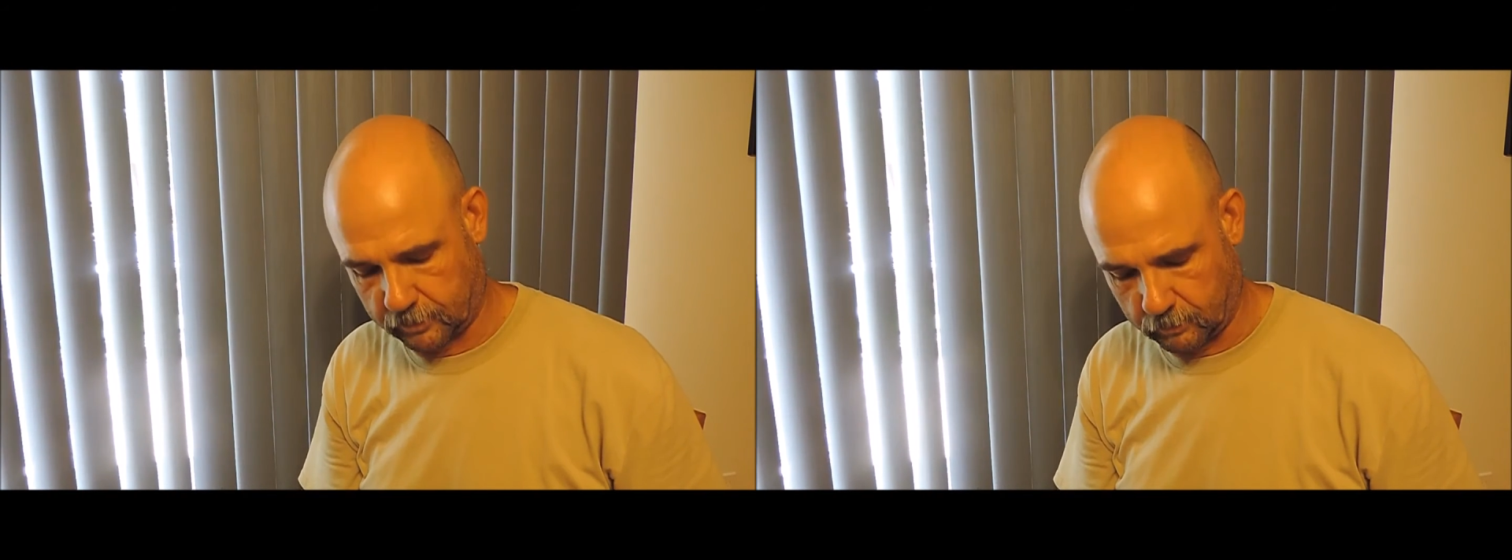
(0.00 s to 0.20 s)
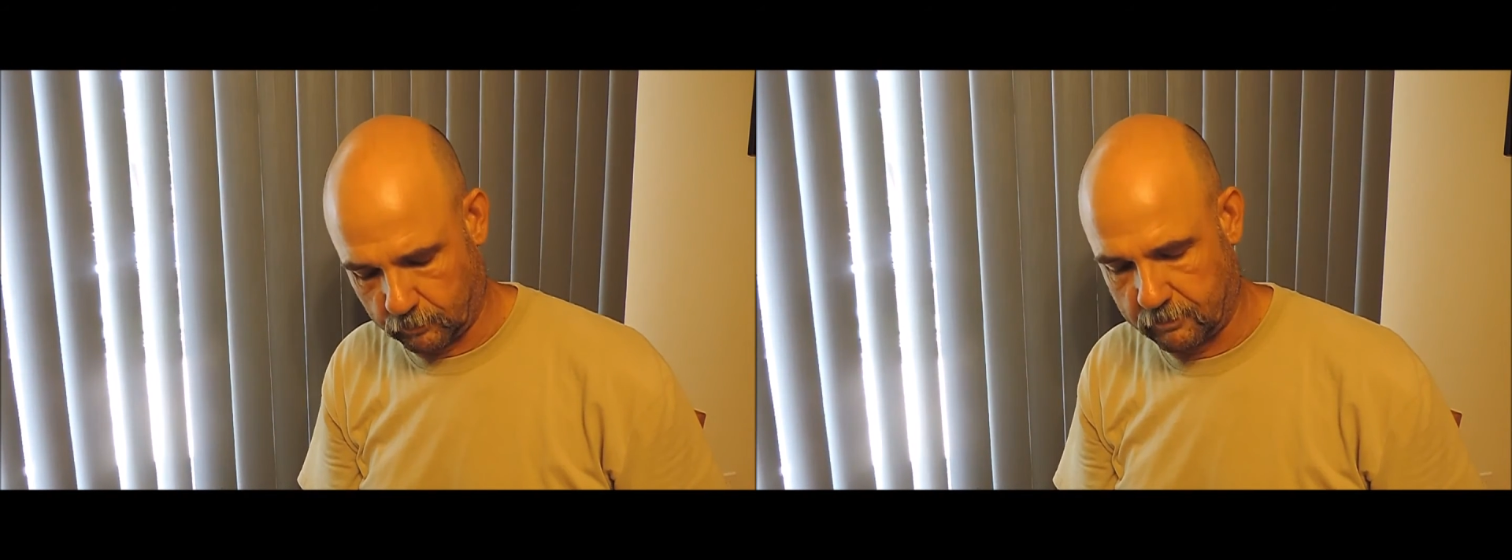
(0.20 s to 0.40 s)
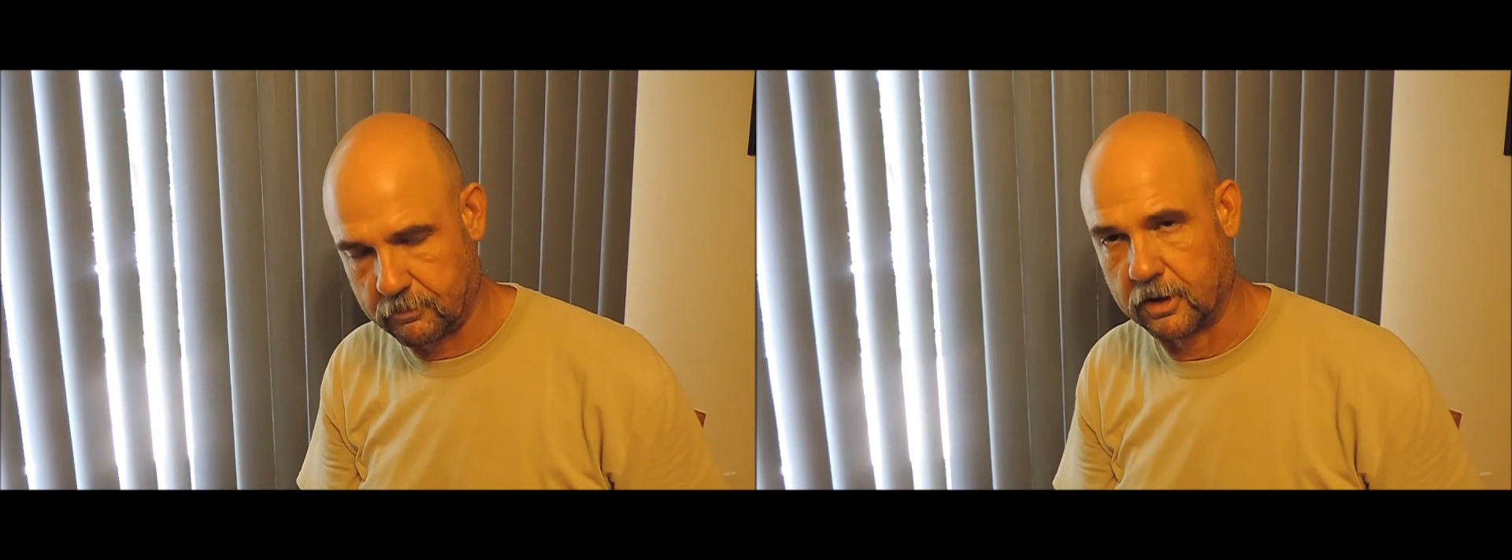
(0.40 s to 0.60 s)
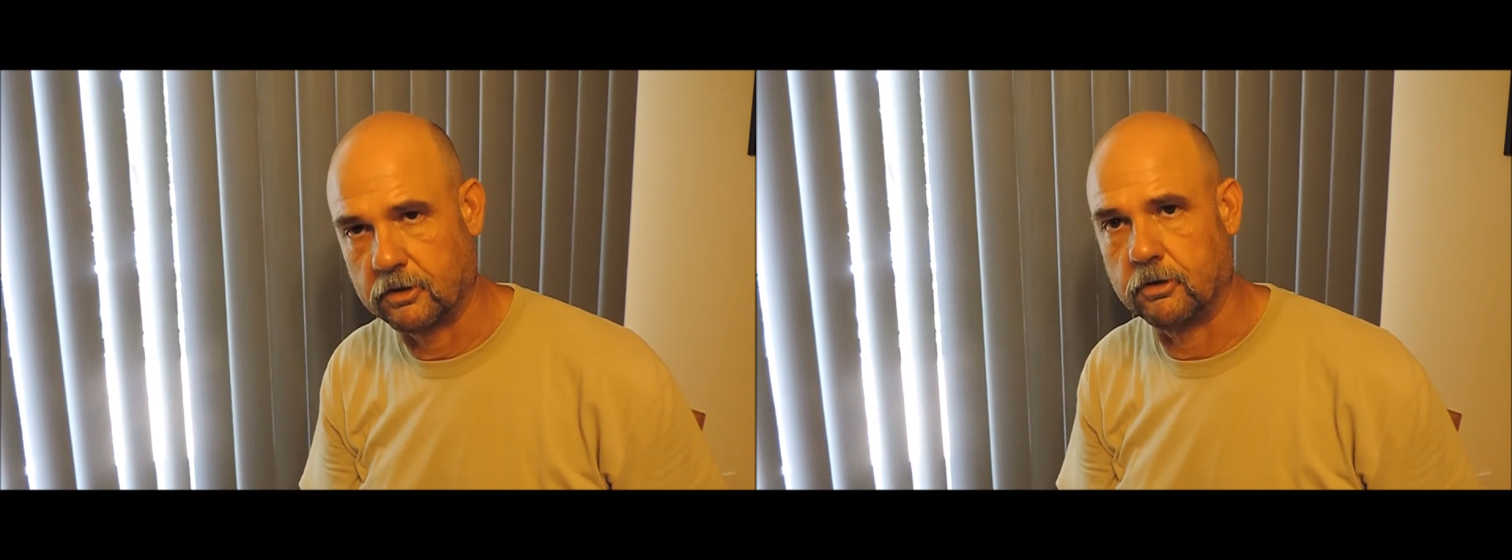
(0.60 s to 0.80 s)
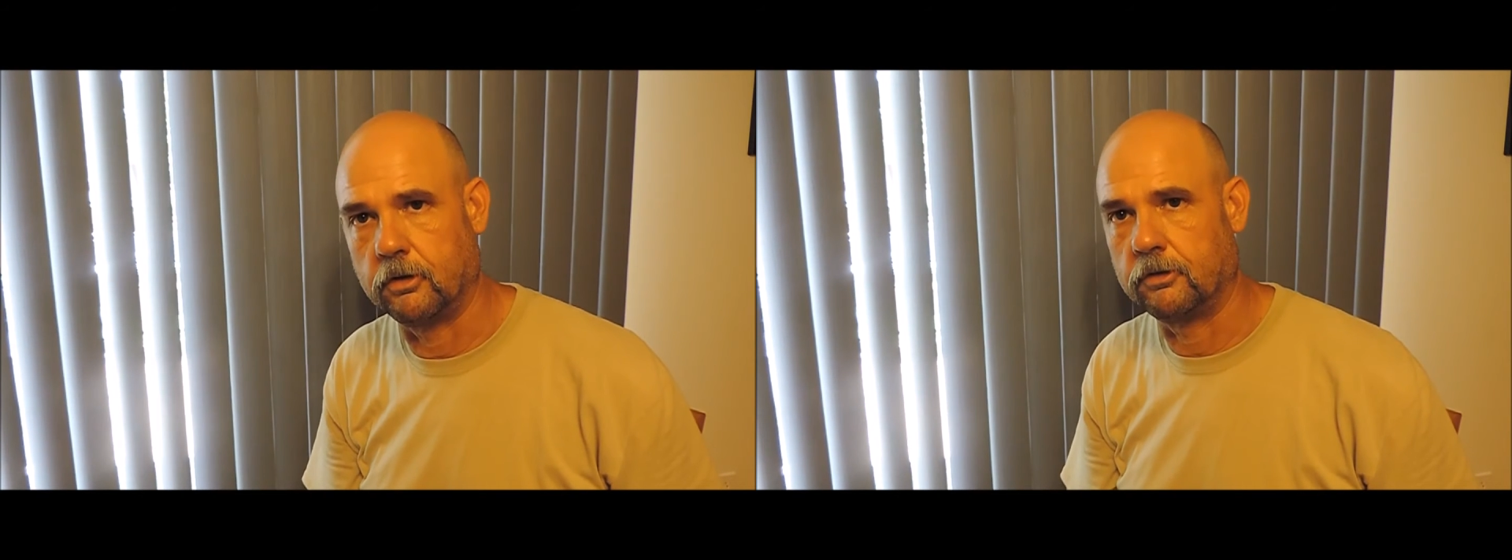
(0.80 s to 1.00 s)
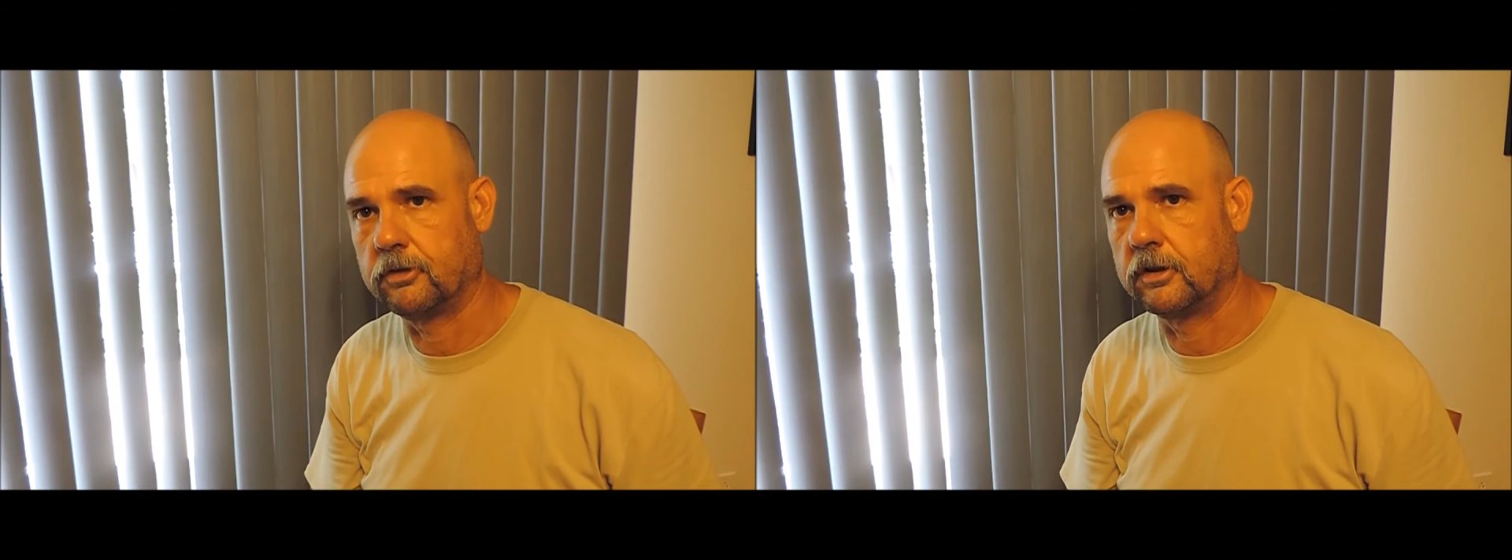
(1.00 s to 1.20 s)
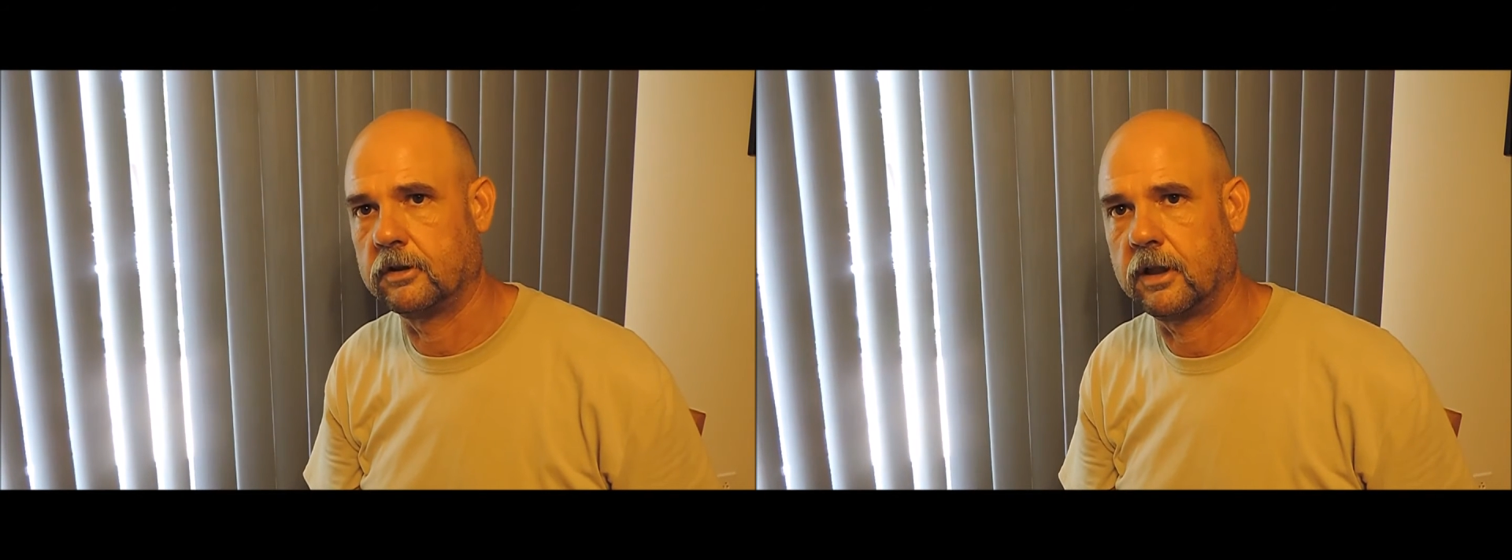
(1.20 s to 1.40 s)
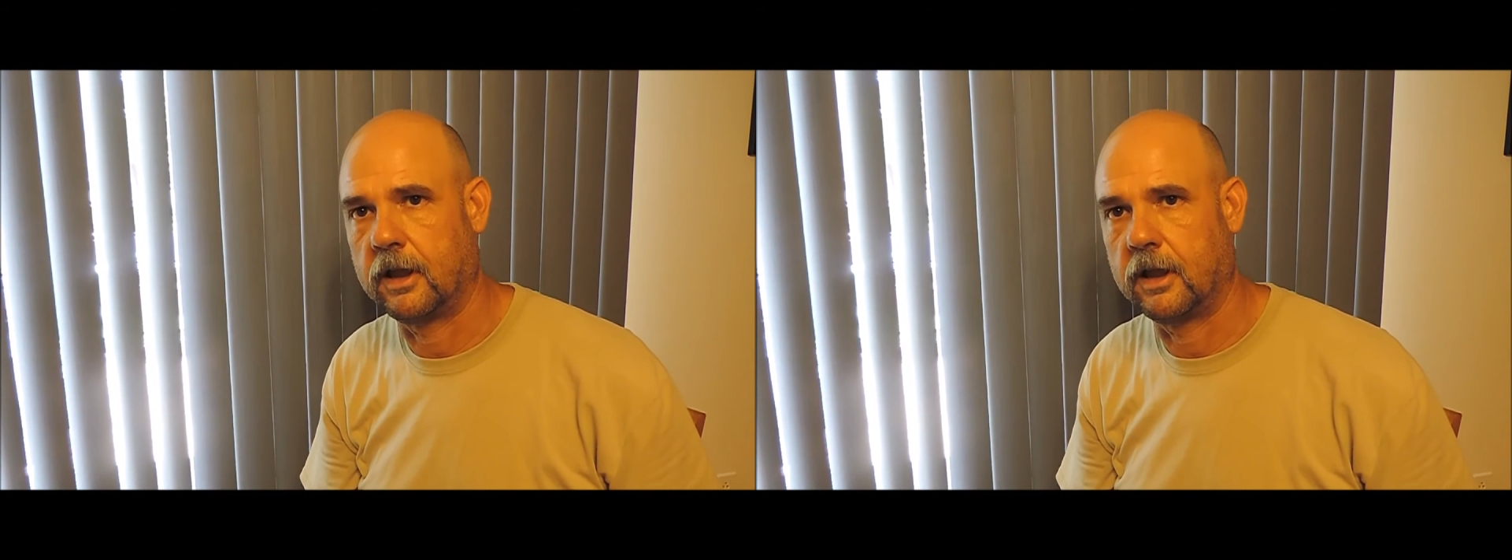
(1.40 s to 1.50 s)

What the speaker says: that we've been using